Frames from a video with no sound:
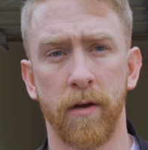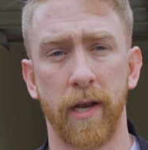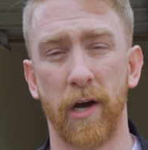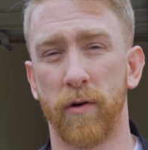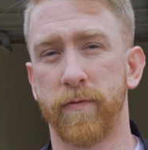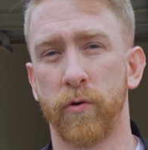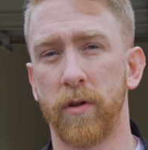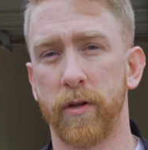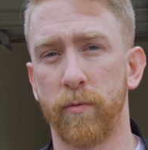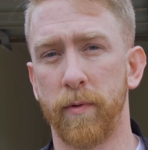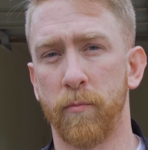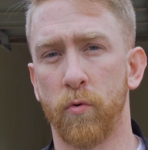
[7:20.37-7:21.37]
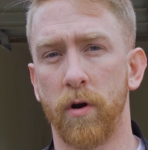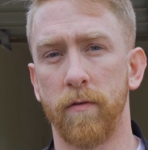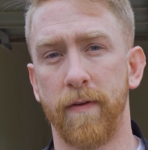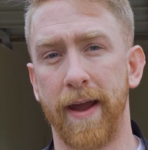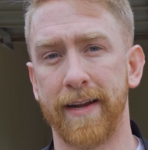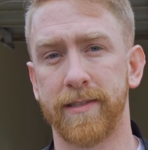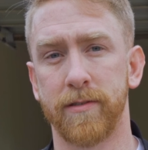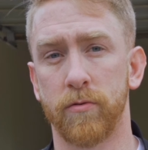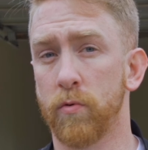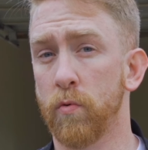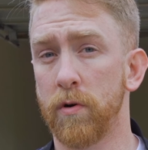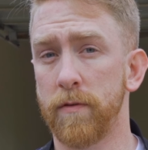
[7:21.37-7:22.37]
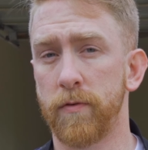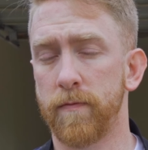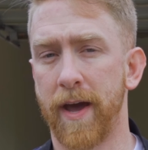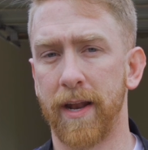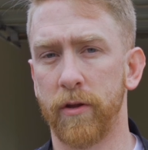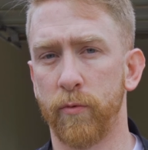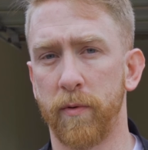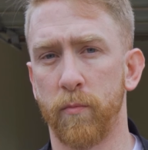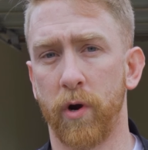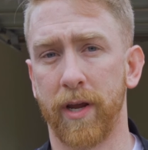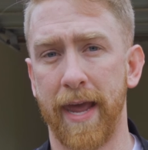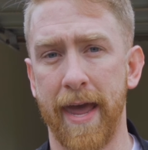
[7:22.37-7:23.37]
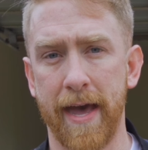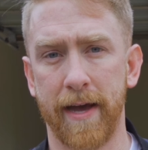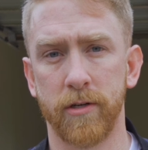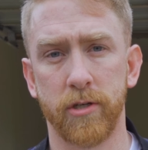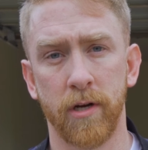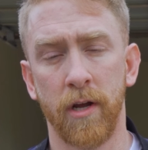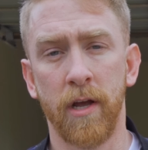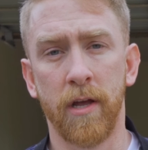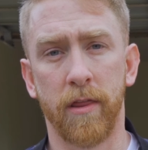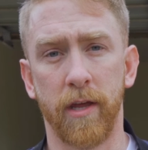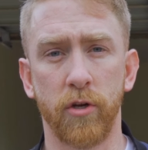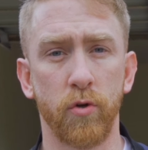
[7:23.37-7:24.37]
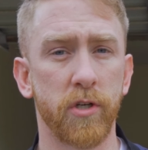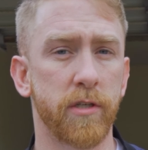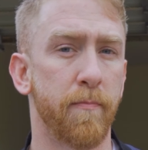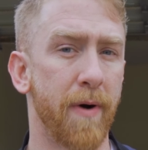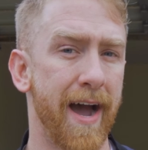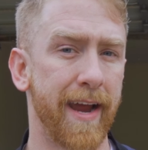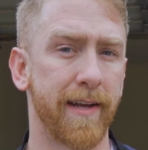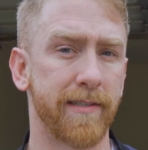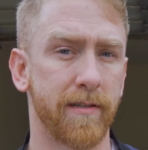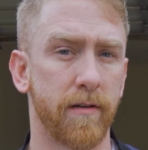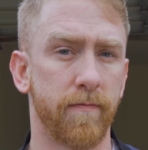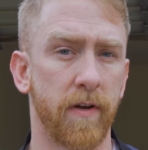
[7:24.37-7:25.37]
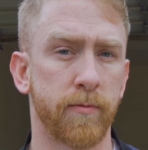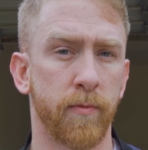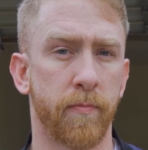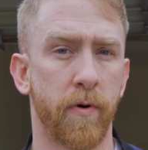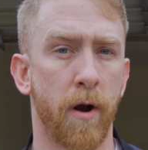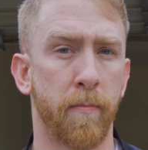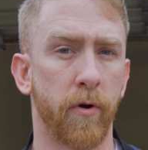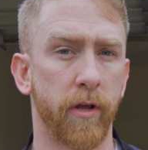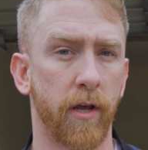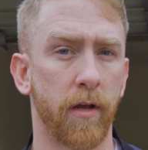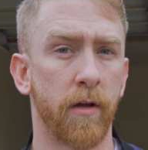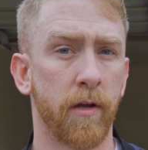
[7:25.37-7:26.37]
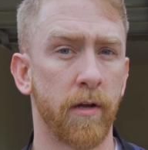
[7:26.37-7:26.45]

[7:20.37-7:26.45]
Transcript: Now, if you're a little bit more advanced or if you've got a little bit more cash, then you just buy it as an investment property.